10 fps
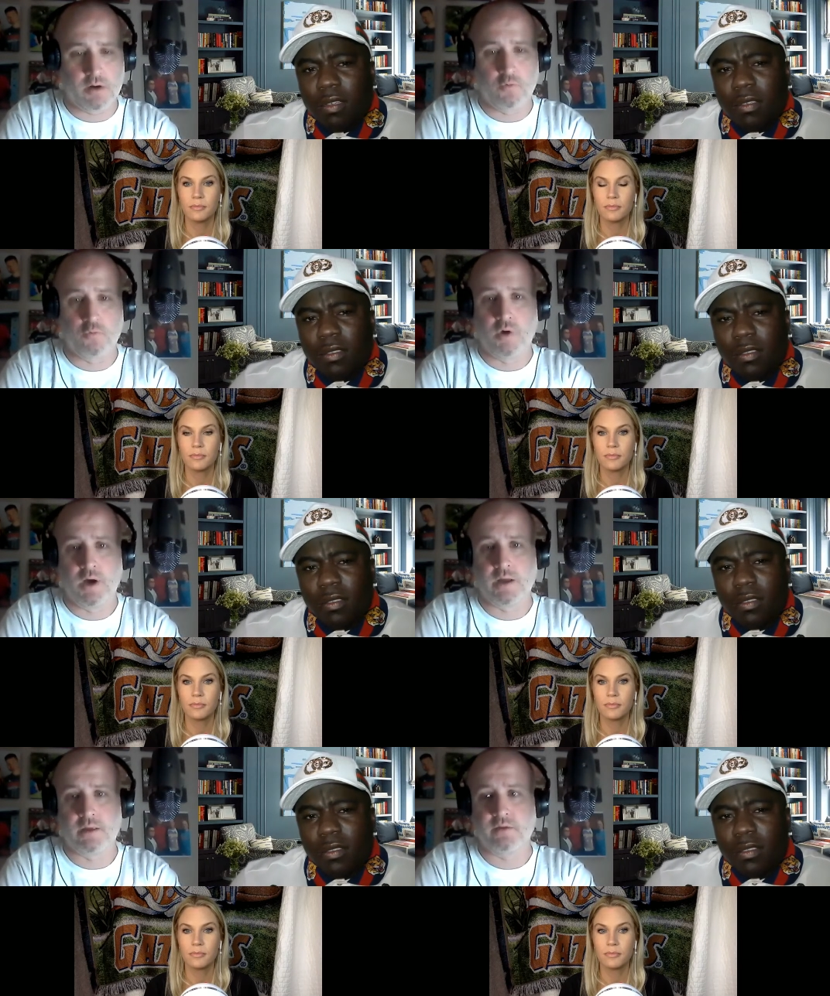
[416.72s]

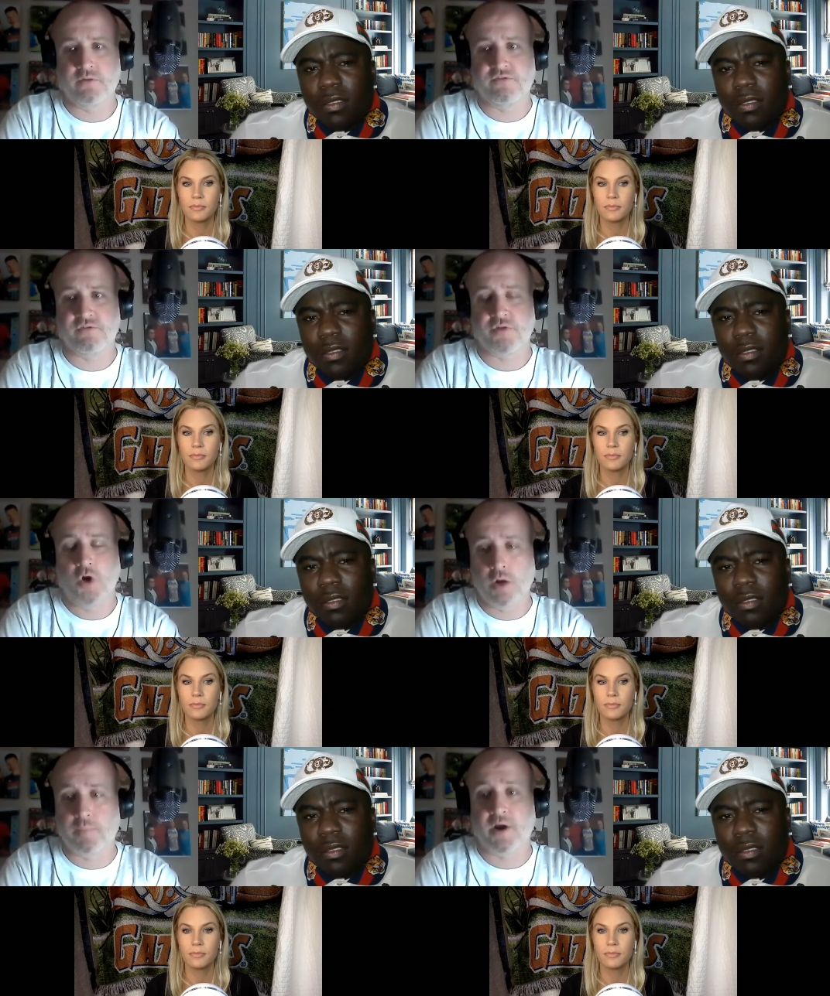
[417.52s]
Speaker 1: was the
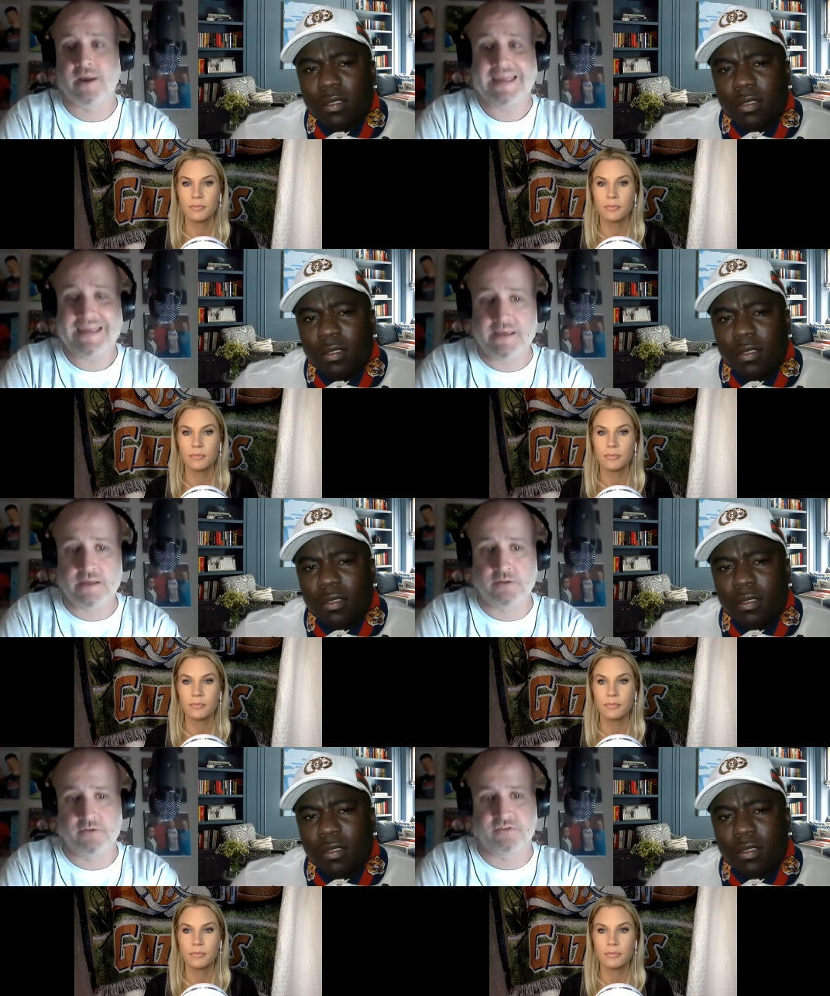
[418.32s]
hard part
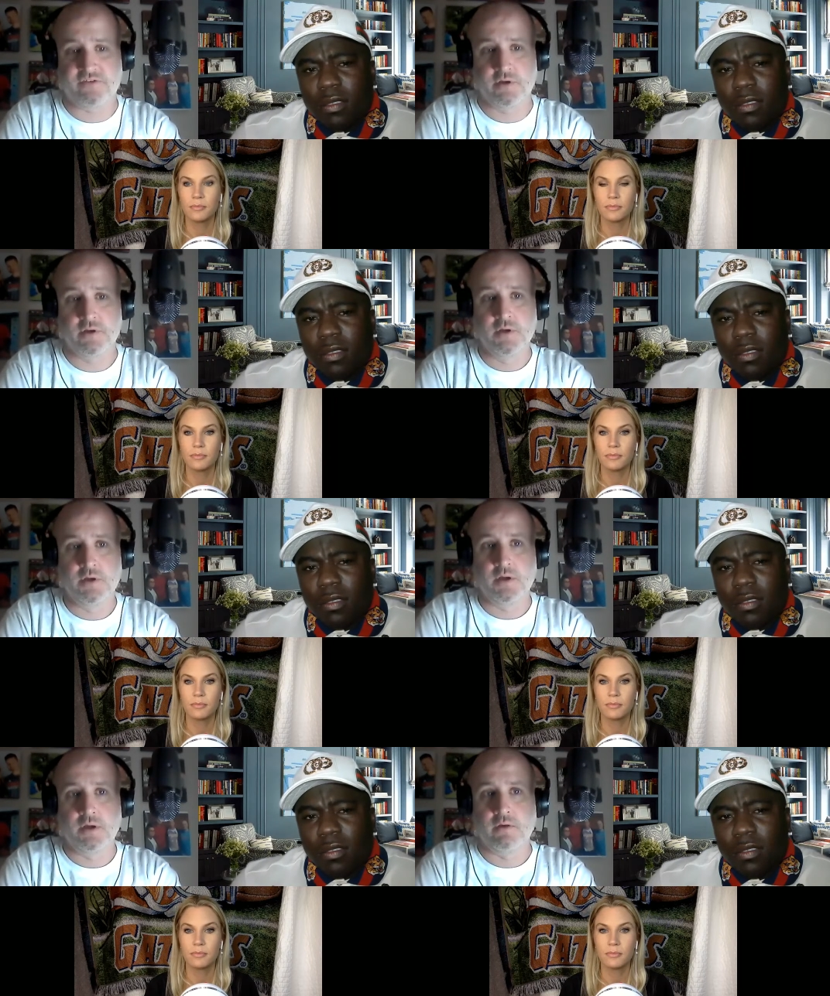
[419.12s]
is
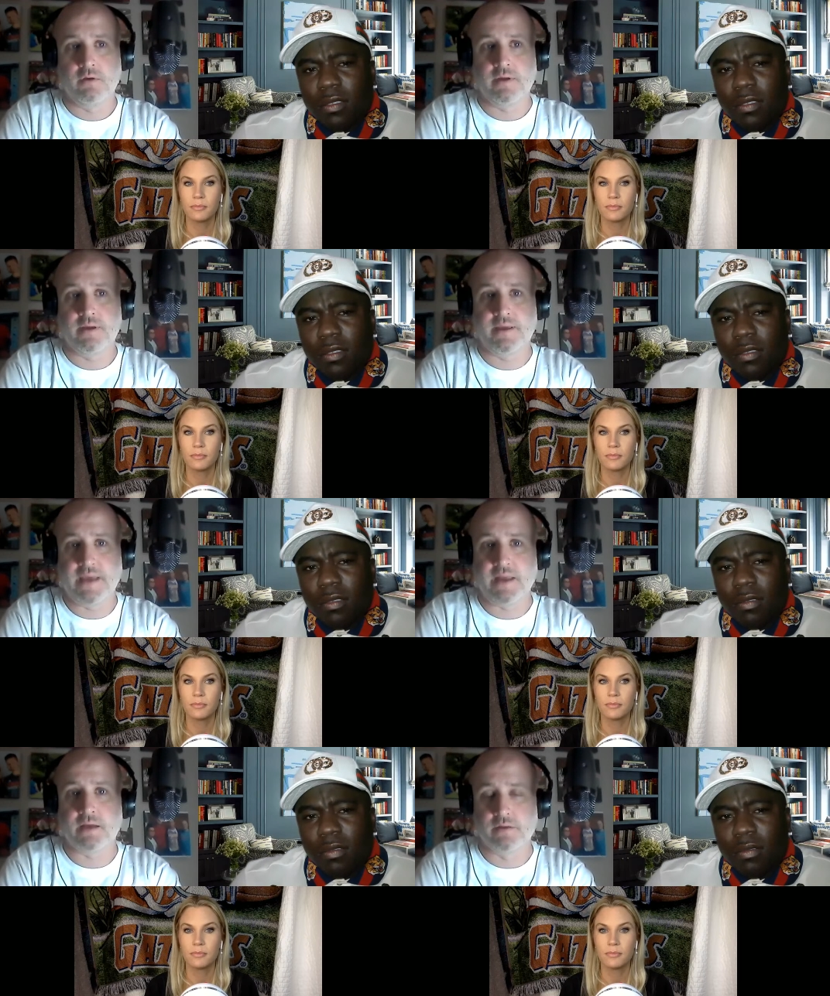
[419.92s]

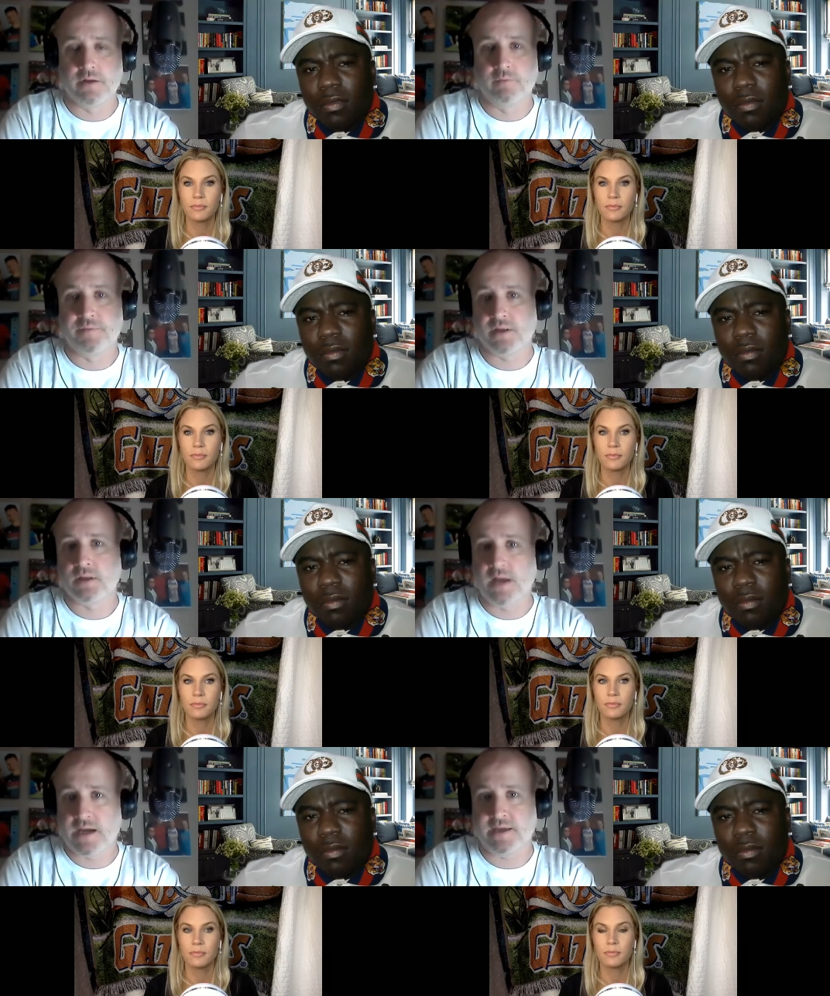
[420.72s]
getting a little bit
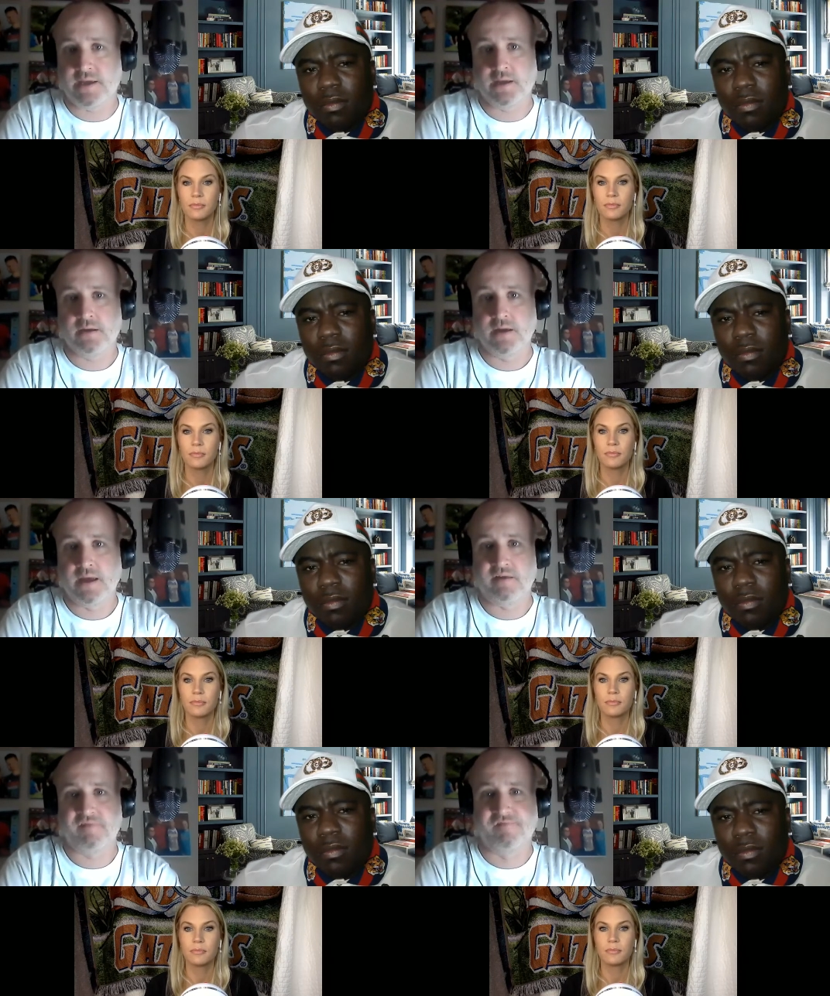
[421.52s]
lucky
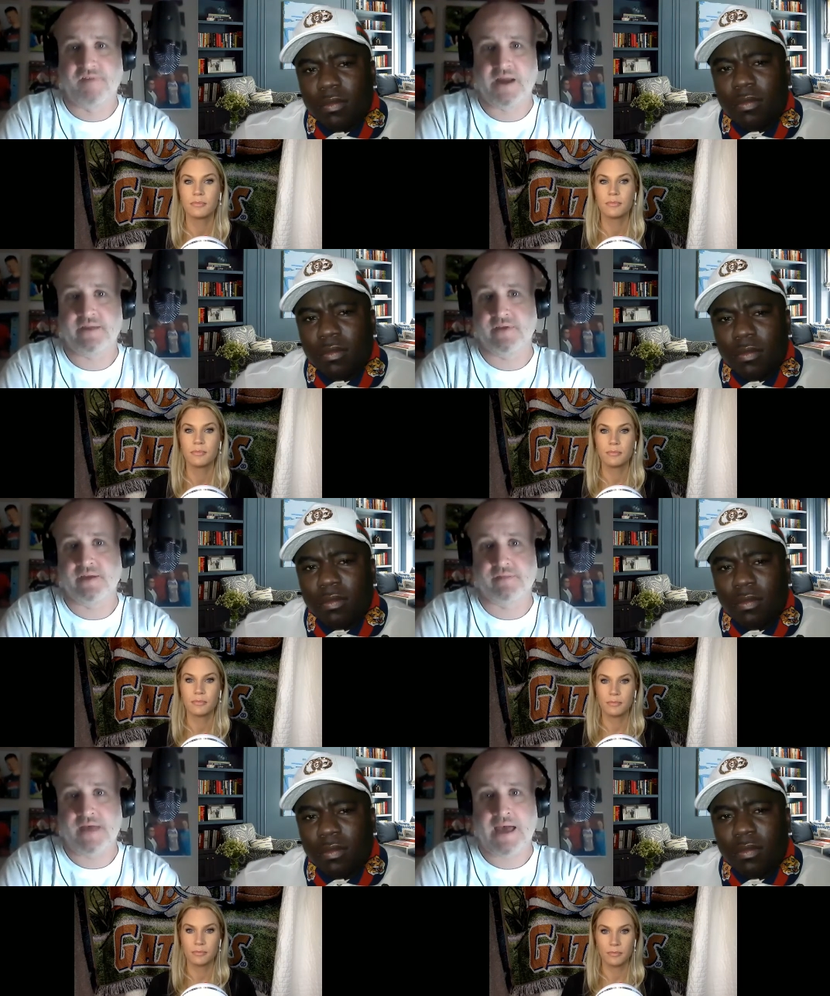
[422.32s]
and
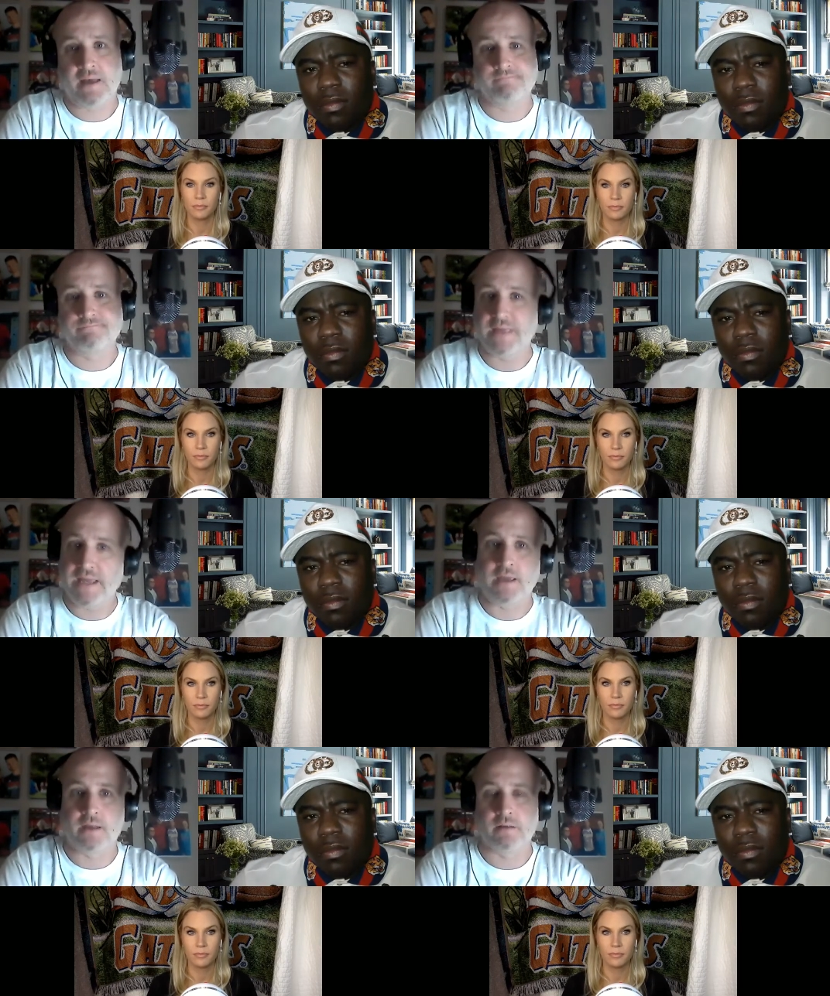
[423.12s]
finding that
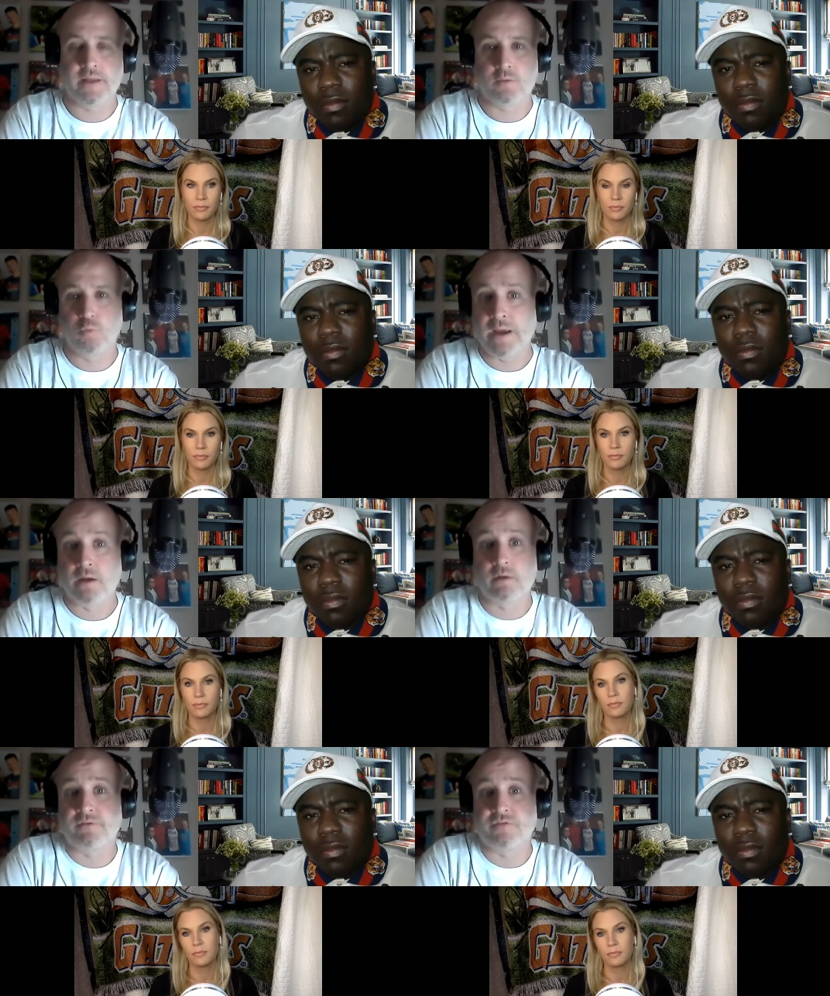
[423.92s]
in like where is the